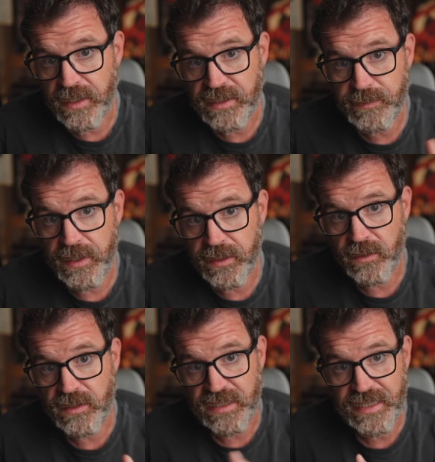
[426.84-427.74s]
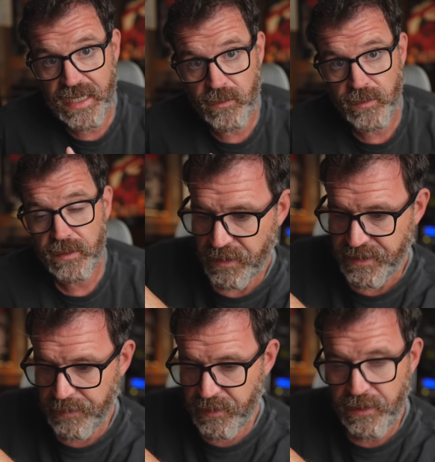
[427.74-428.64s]
a speaker to sound. A
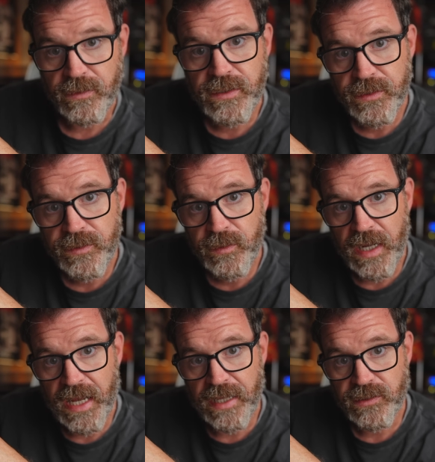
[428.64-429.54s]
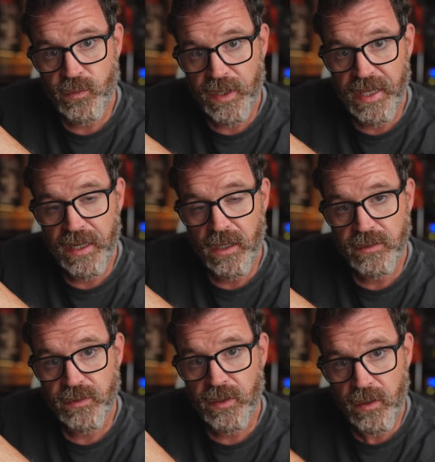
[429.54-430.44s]
dB or two at
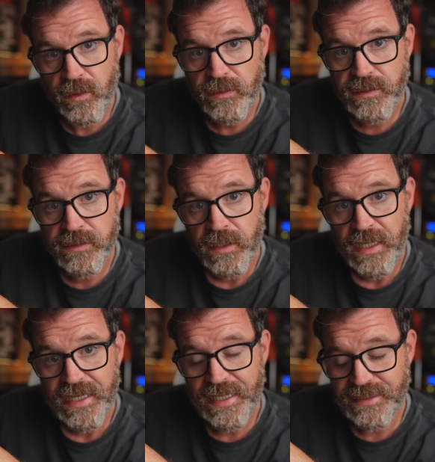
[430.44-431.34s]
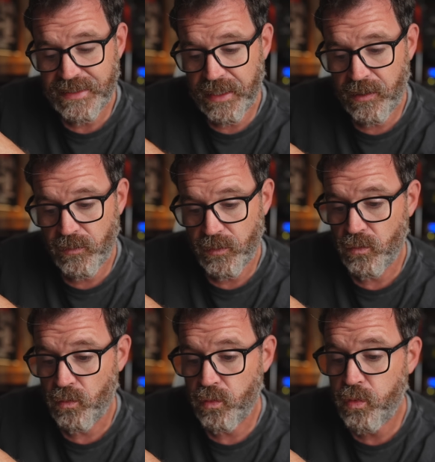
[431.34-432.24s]
2800 hertz can sound
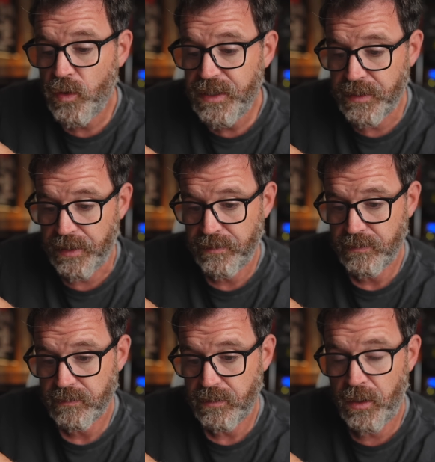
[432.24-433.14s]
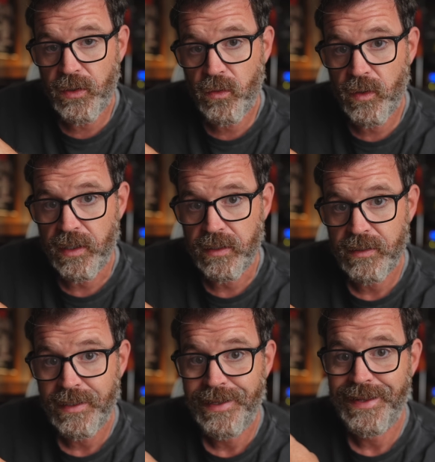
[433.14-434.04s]
really annoying.
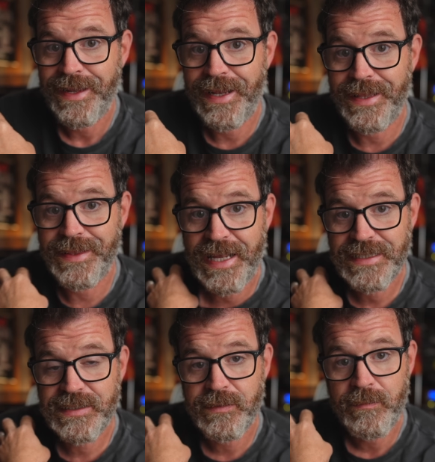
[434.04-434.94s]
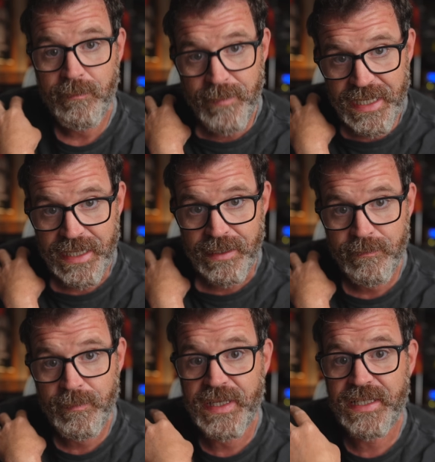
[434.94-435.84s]
And that's me
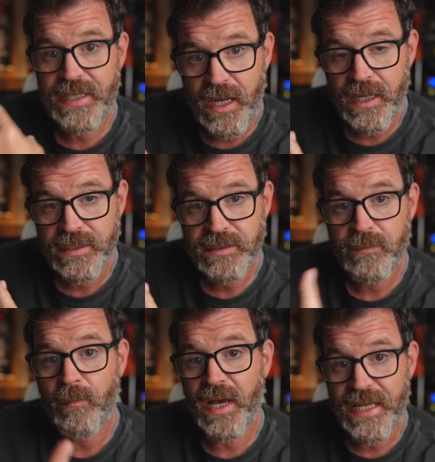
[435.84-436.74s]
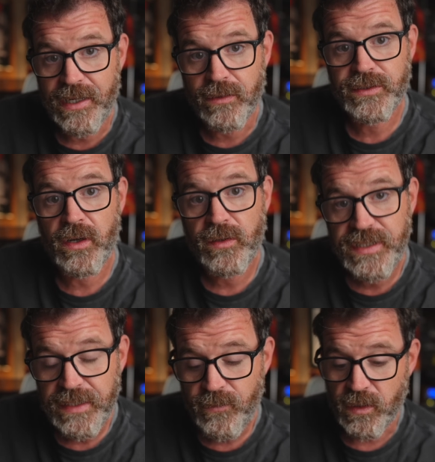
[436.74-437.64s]
because my ears are
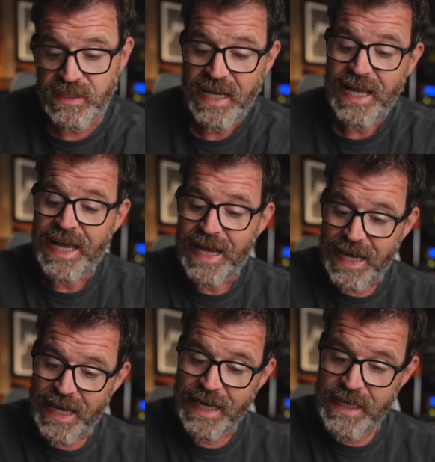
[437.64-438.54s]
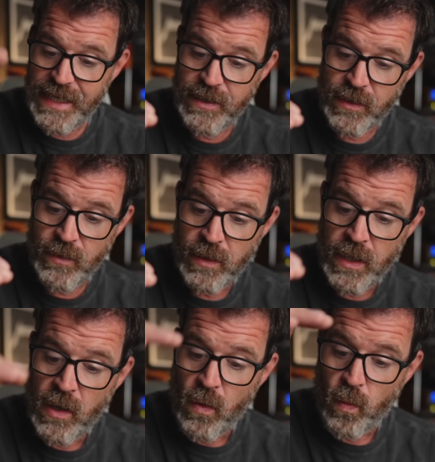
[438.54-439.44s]
different. I hear
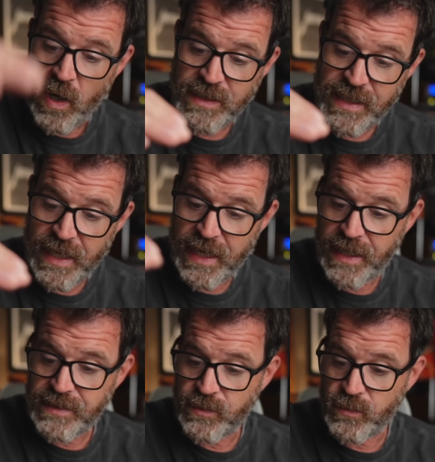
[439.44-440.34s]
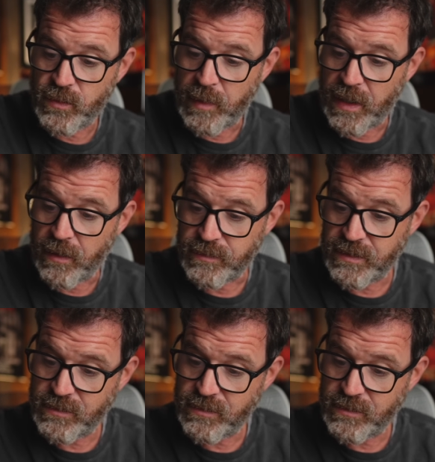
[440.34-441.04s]
1K to about